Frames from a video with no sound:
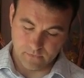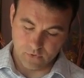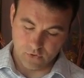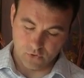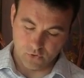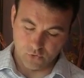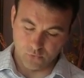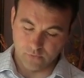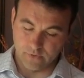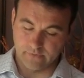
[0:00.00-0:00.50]

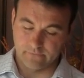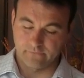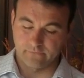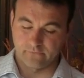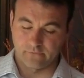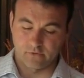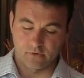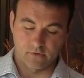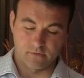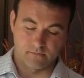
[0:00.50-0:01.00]
all the way
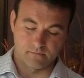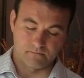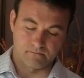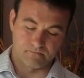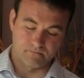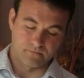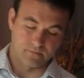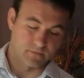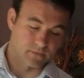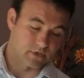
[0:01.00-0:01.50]

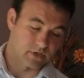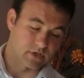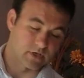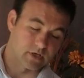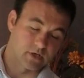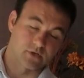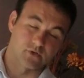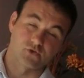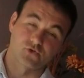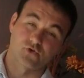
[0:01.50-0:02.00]
from
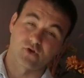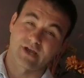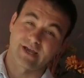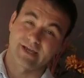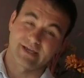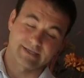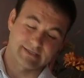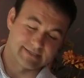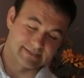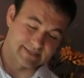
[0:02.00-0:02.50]

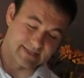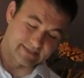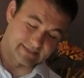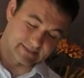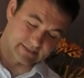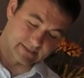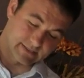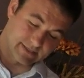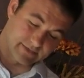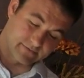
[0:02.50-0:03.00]
dry,
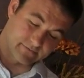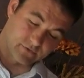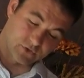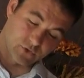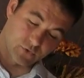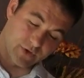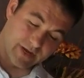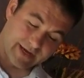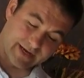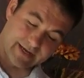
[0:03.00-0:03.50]
sensitive
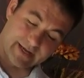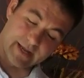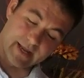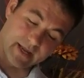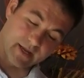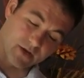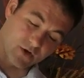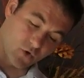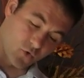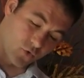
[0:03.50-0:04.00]
to
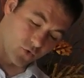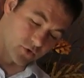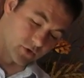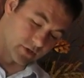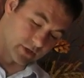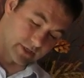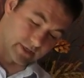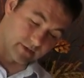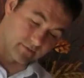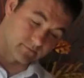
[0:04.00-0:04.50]
acneic,
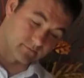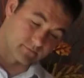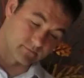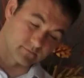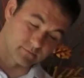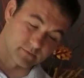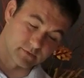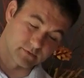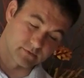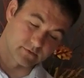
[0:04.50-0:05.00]
oily.
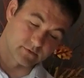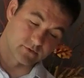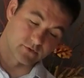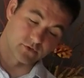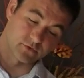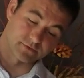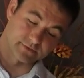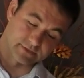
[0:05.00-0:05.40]
There are no